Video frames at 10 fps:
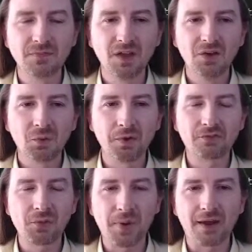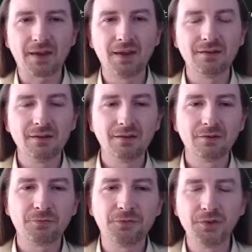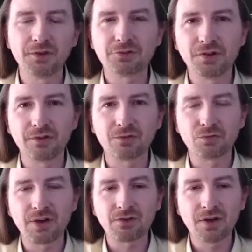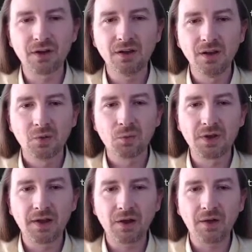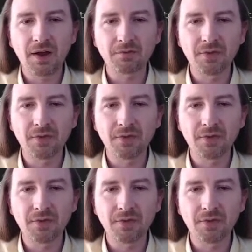Once the backend finishes rendering, we now have this